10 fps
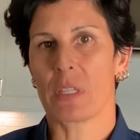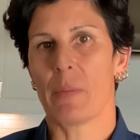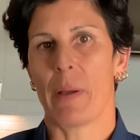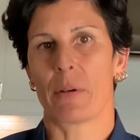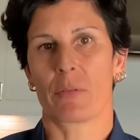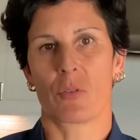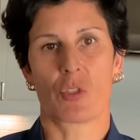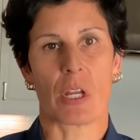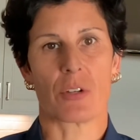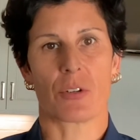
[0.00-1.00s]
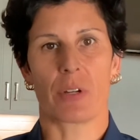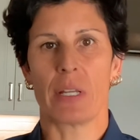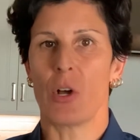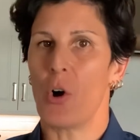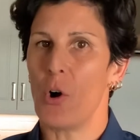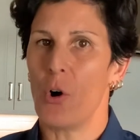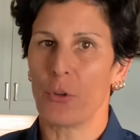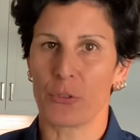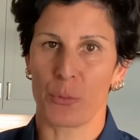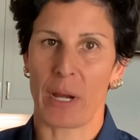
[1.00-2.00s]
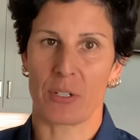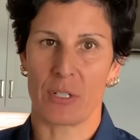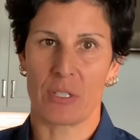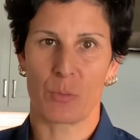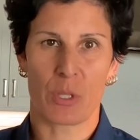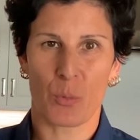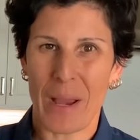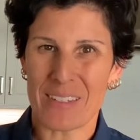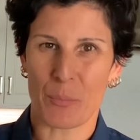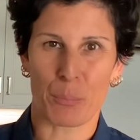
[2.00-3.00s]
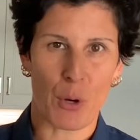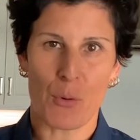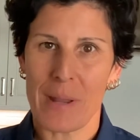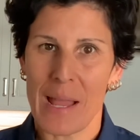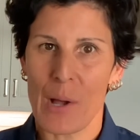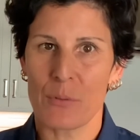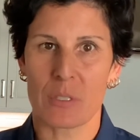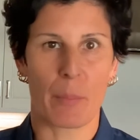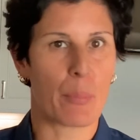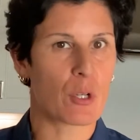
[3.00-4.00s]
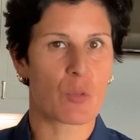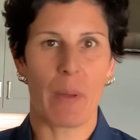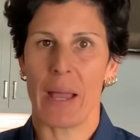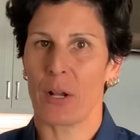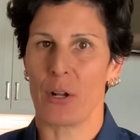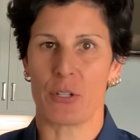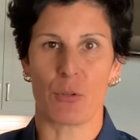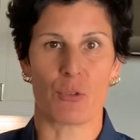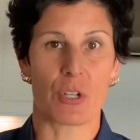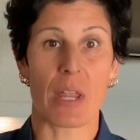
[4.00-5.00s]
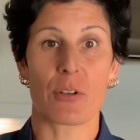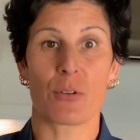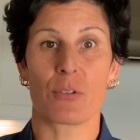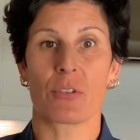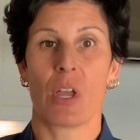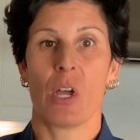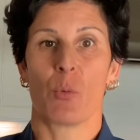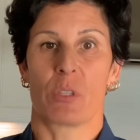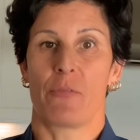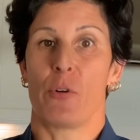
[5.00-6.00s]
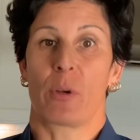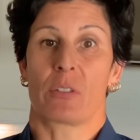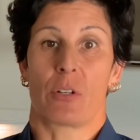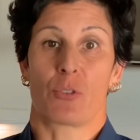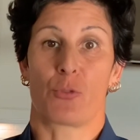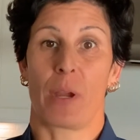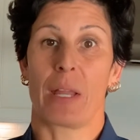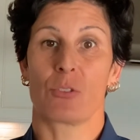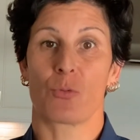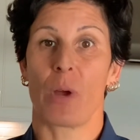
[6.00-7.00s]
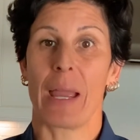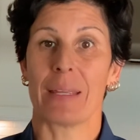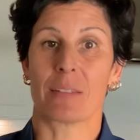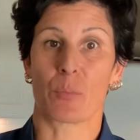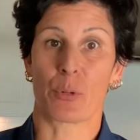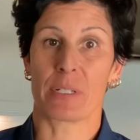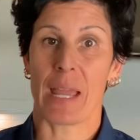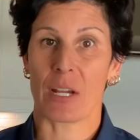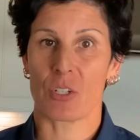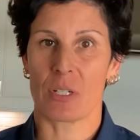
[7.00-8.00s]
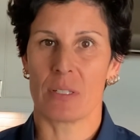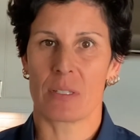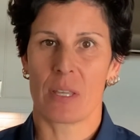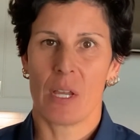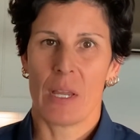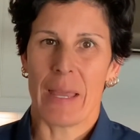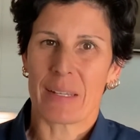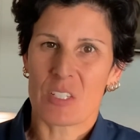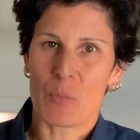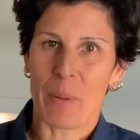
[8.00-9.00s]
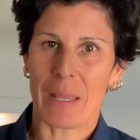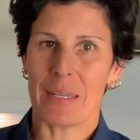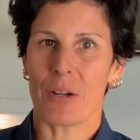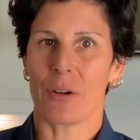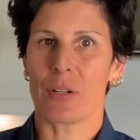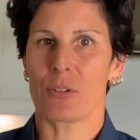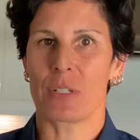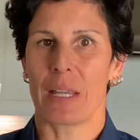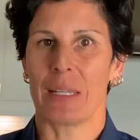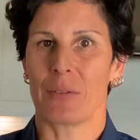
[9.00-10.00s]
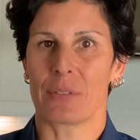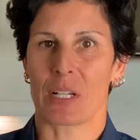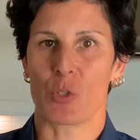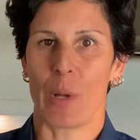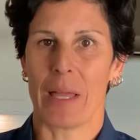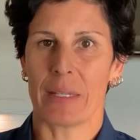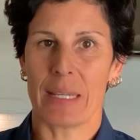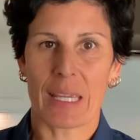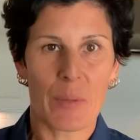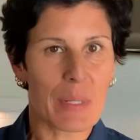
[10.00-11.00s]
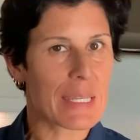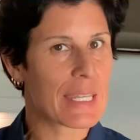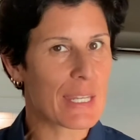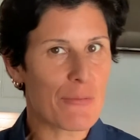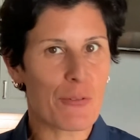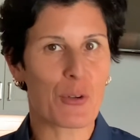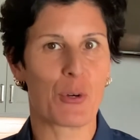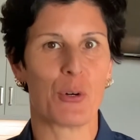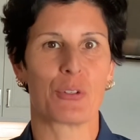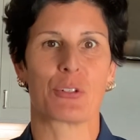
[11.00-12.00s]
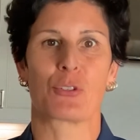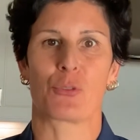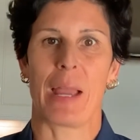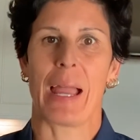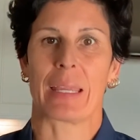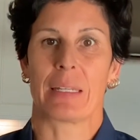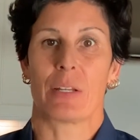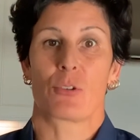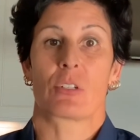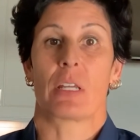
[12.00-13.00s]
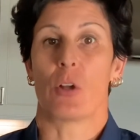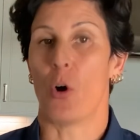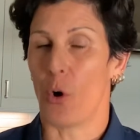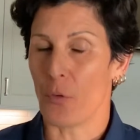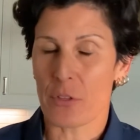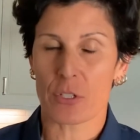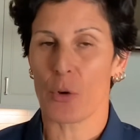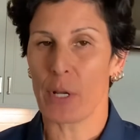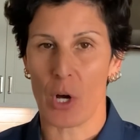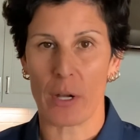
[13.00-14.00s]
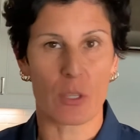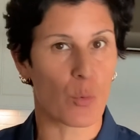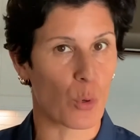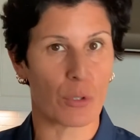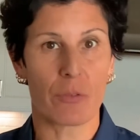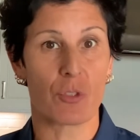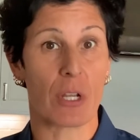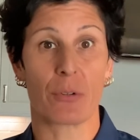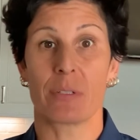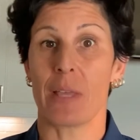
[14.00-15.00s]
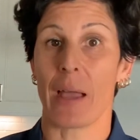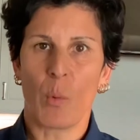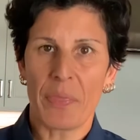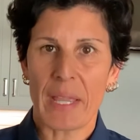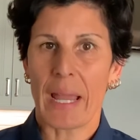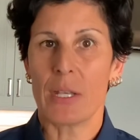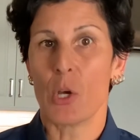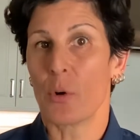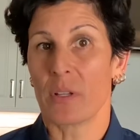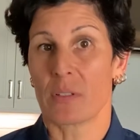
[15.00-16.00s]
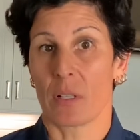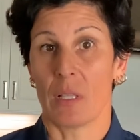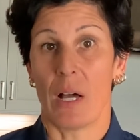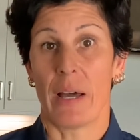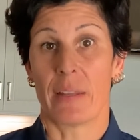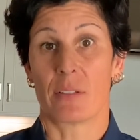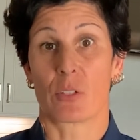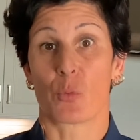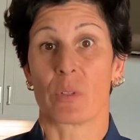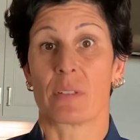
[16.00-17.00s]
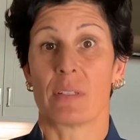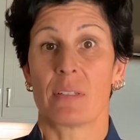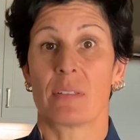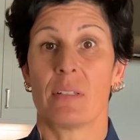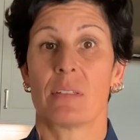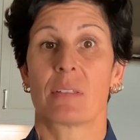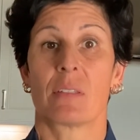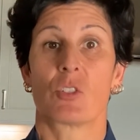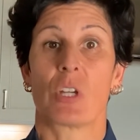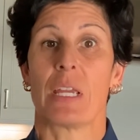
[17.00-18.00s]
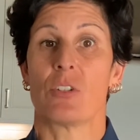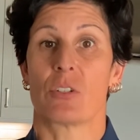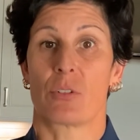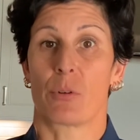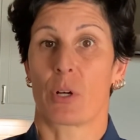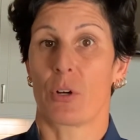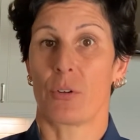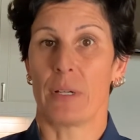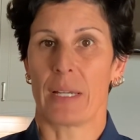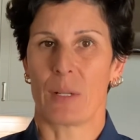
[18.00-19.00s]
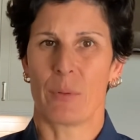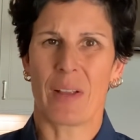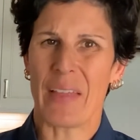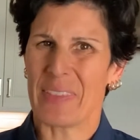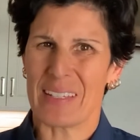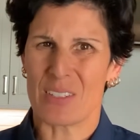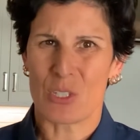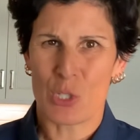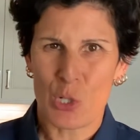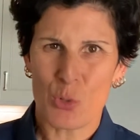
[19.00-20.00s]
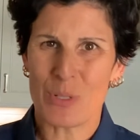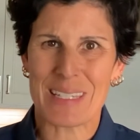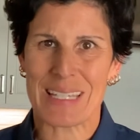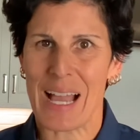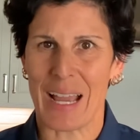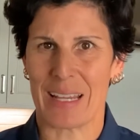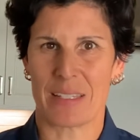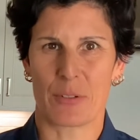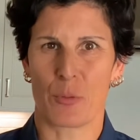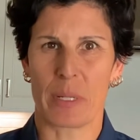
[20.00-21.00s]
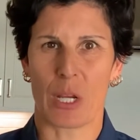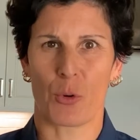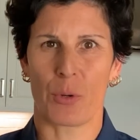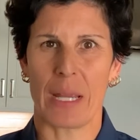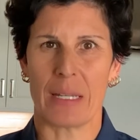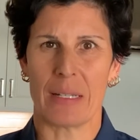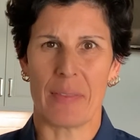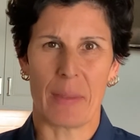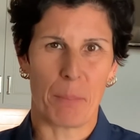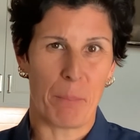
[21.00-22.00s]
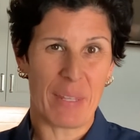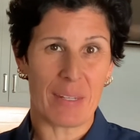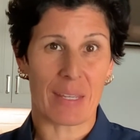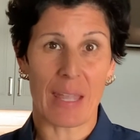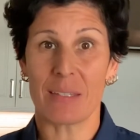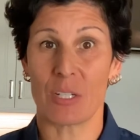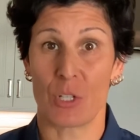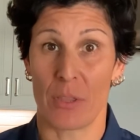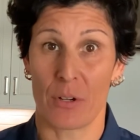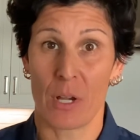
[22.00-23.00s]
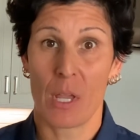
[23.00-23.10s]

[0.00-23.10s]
the boundaries of gender in all directions. With the rise of pronouns, the pushback on two genders, with the focus on trans rights and protections, and expanding our understanding of sexuality, it can be difficult to track and understand all that's going on in the world of gender and sex. One thing I notice a lot is the resistance to the changes that are occurring. And we've got these two sides that are being created and then pitted against each other.